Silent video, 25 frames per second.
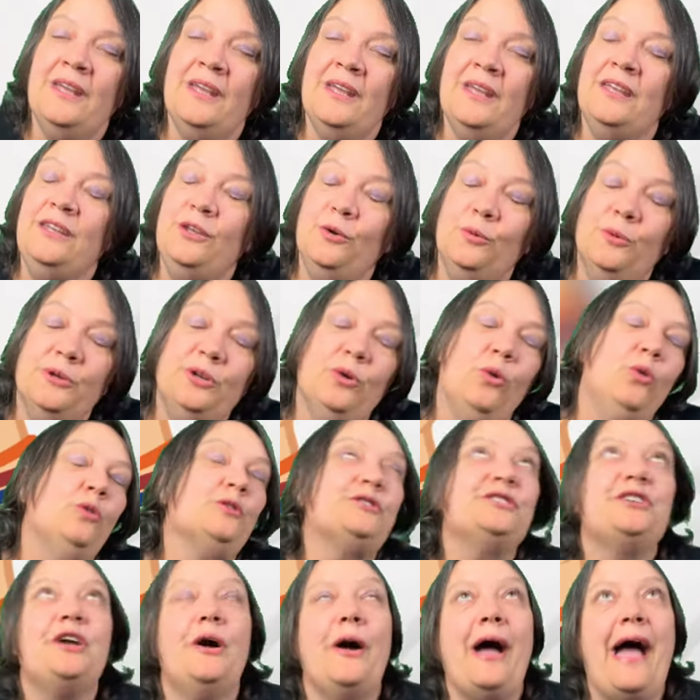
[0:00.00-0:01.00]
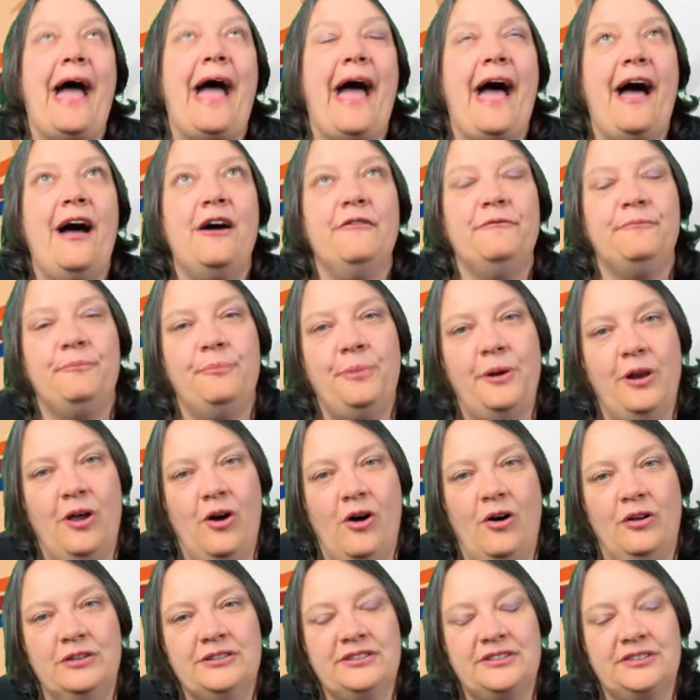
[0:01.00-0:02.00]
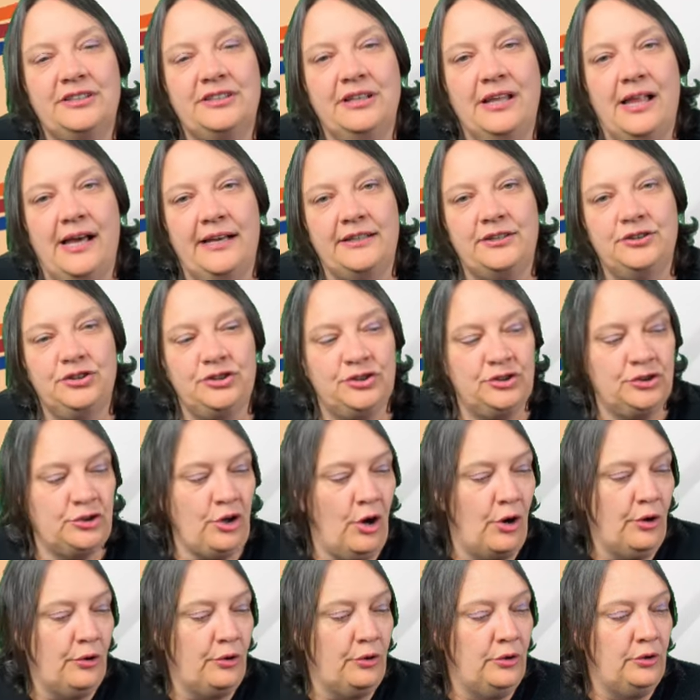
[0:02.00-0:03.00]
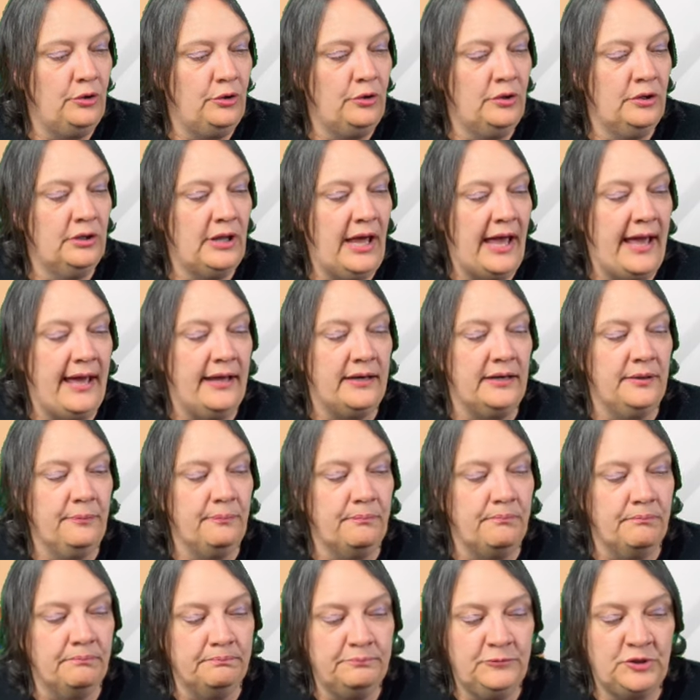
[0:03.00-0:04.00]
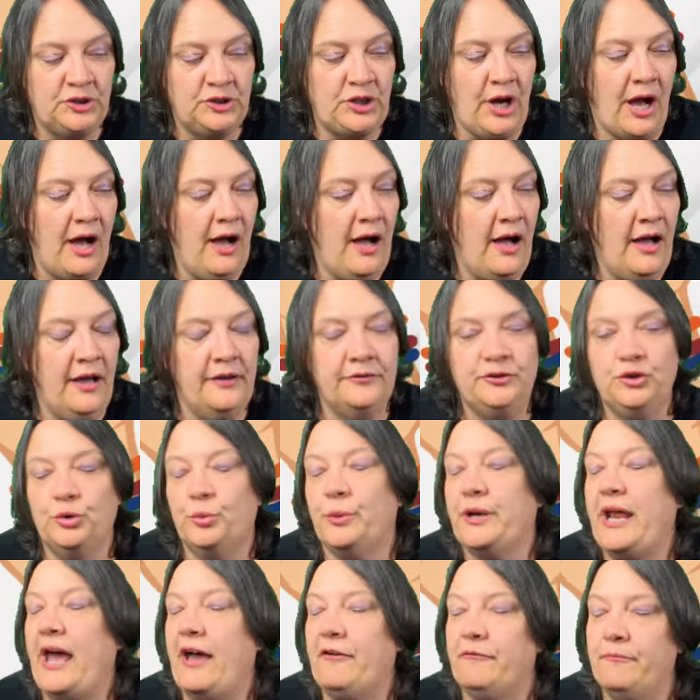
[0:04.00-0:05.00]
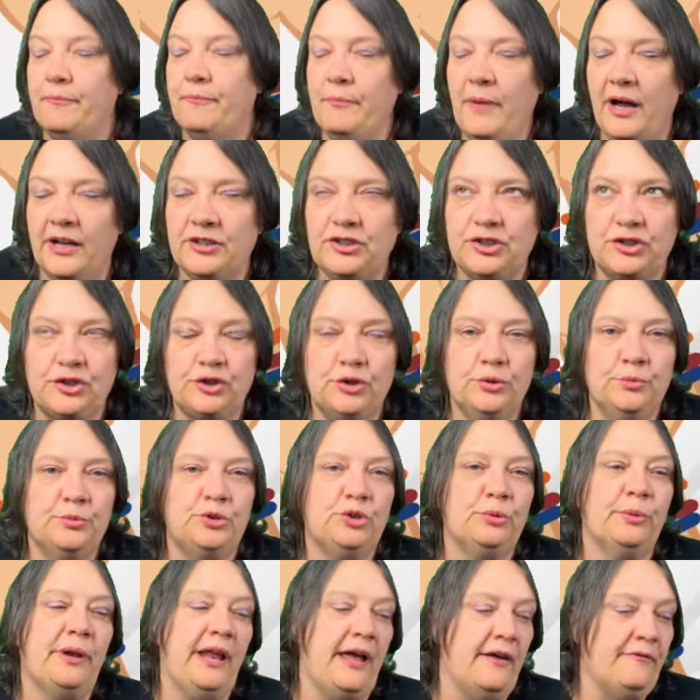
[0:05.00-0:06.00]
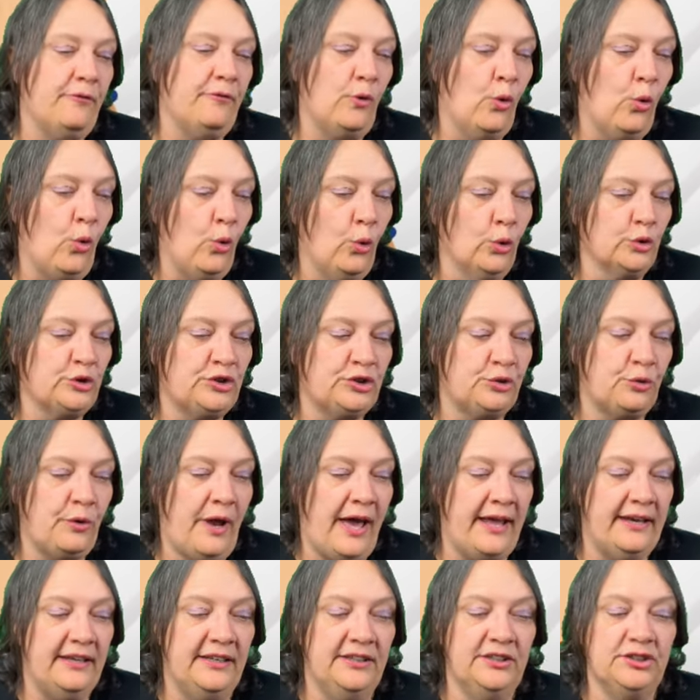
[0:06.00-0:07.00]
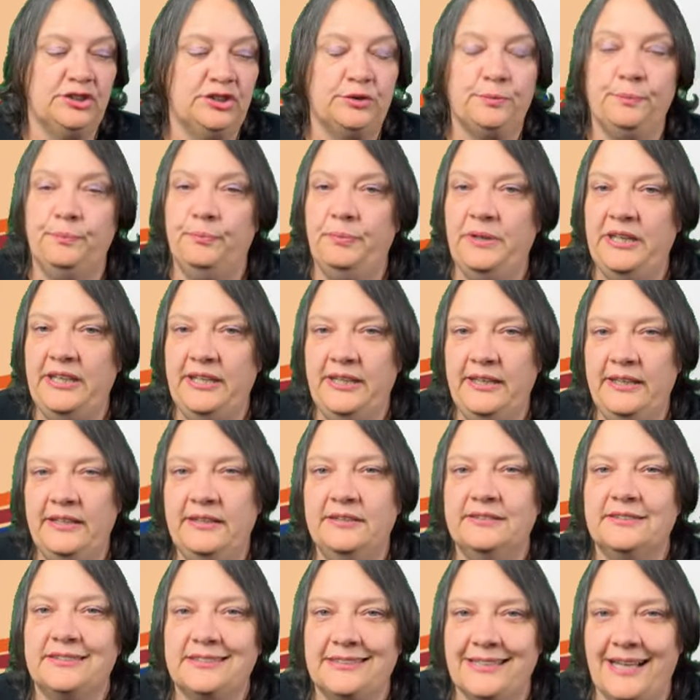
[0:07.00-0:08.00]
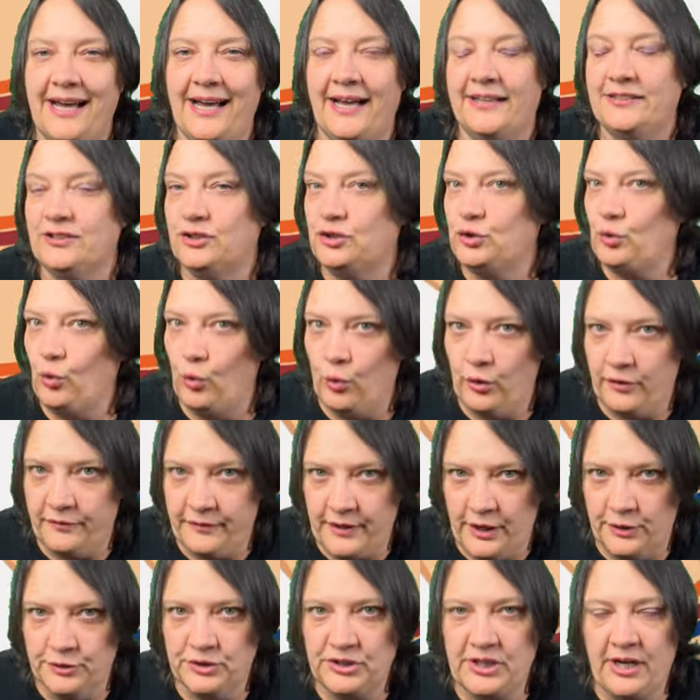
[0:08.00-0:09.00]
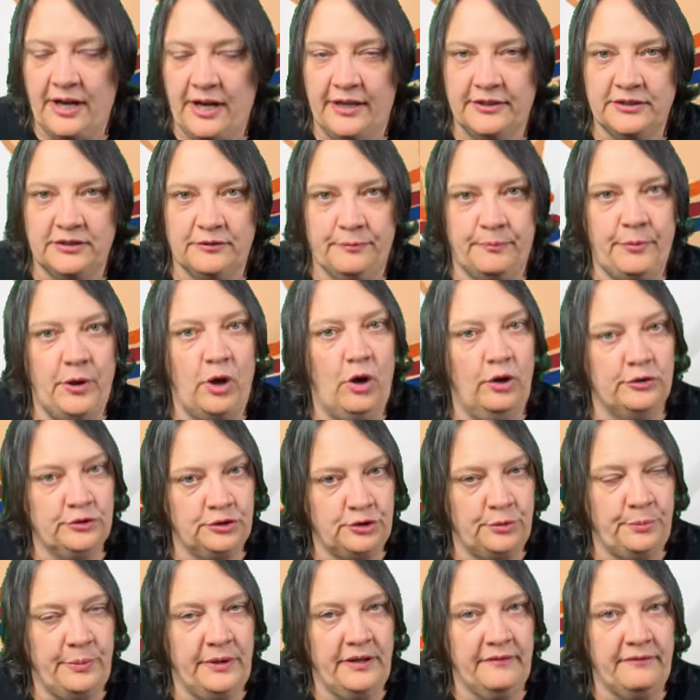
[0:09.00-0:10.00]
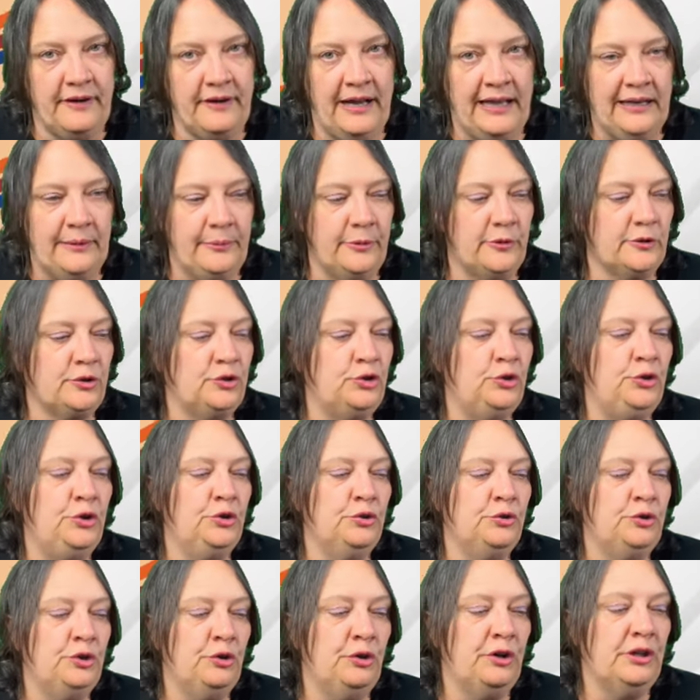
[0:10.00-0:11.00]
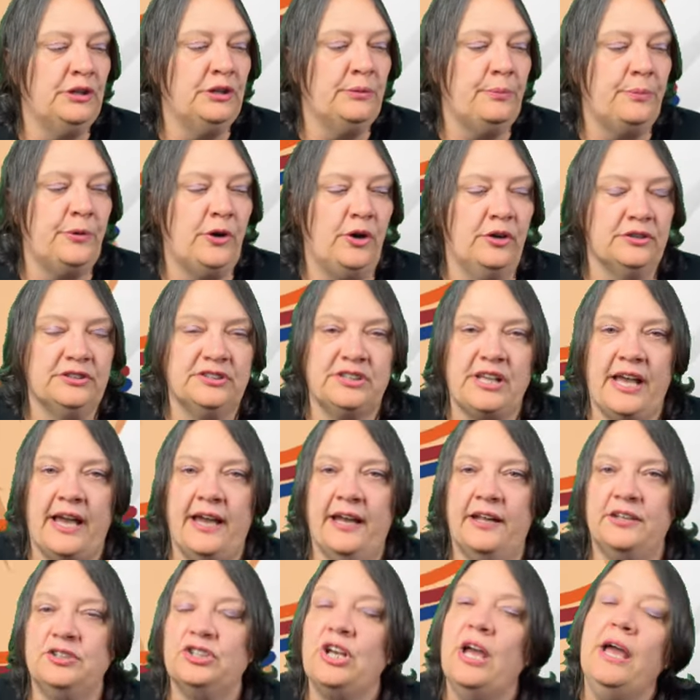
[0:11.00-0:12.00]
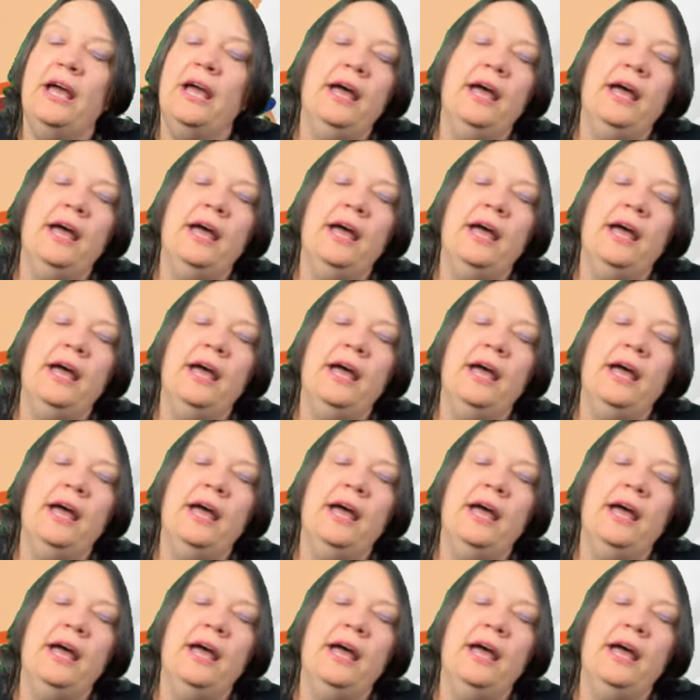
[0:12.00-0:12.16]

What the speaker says: You would also have plants like sorrel and chives. You would have mushrooms. You would have horseradish, beans, nuts. All of those kinds of plants would be available to you during the Bronze Age.